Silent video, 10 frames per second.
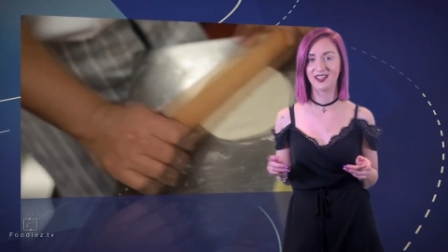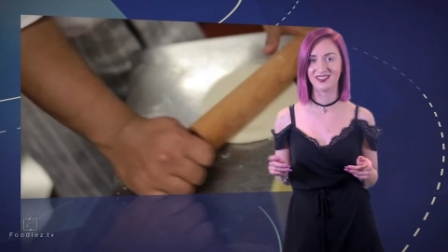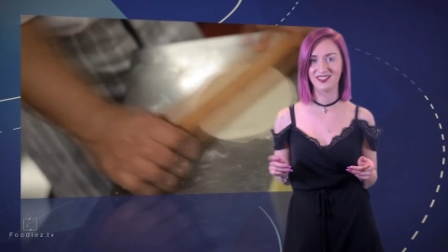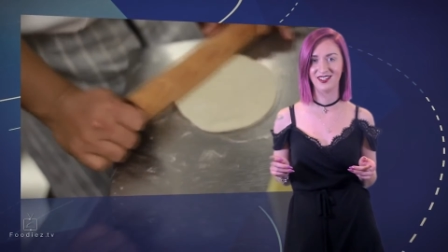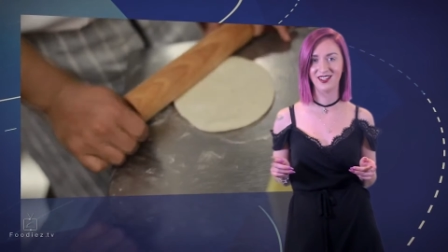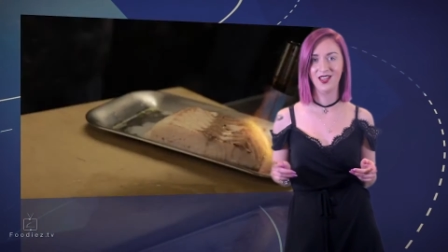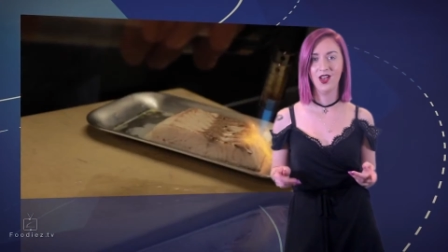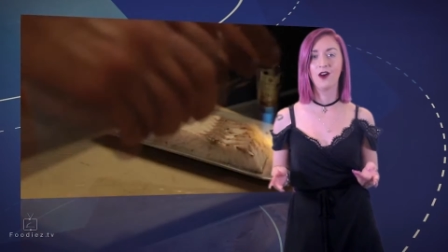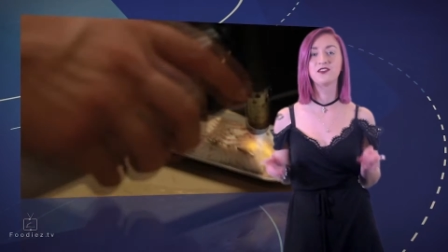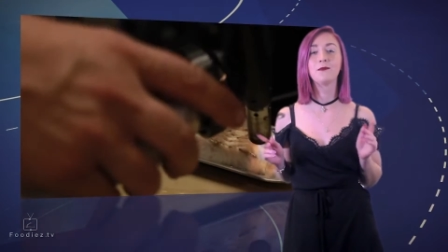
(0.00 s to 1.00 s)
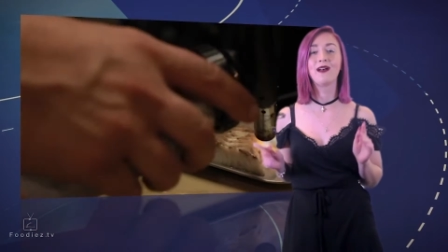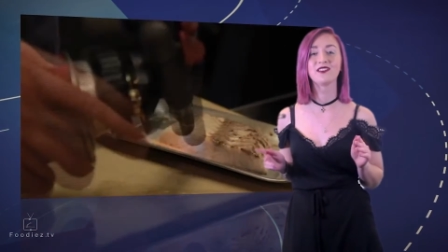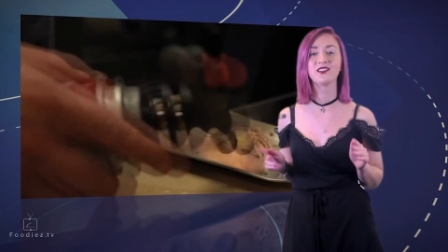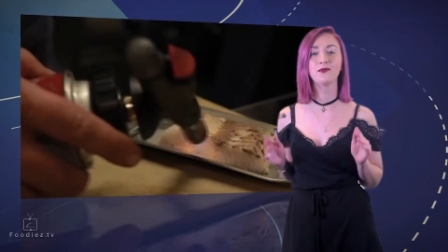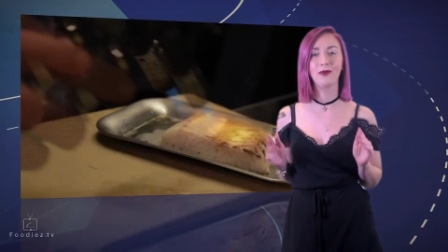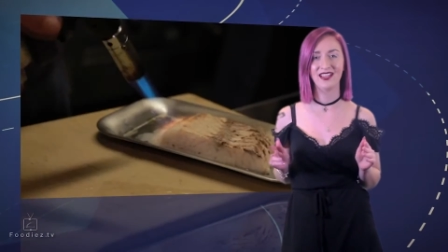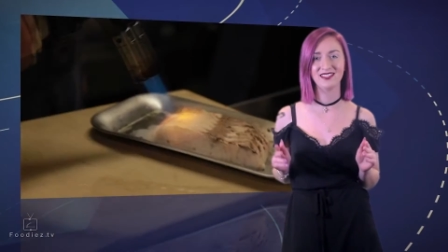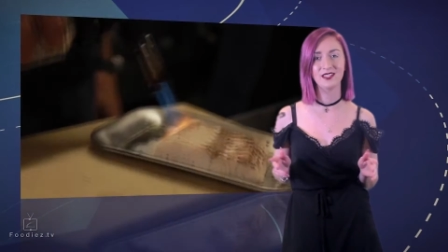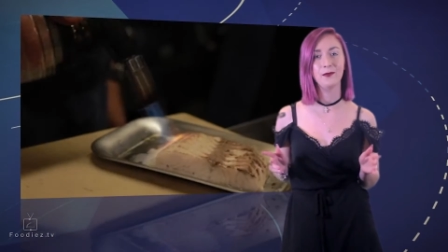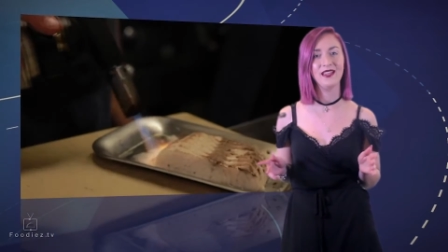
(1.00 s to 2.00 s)
in London. After a mountain of
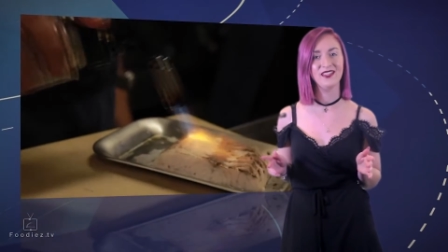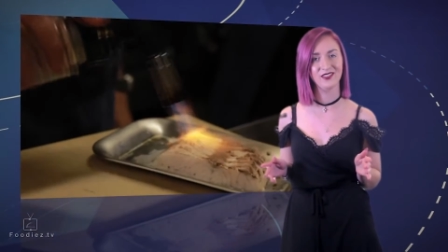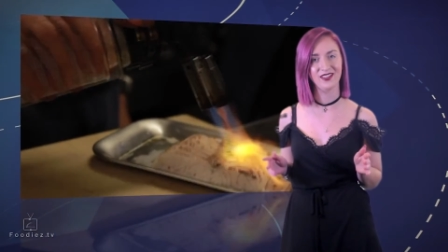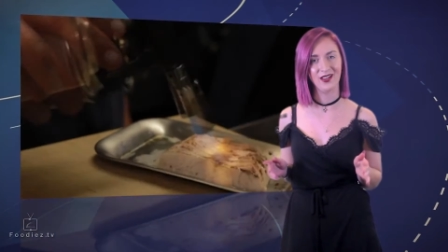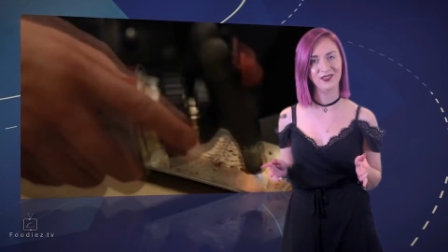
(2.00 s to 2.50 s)
pasta, pizza and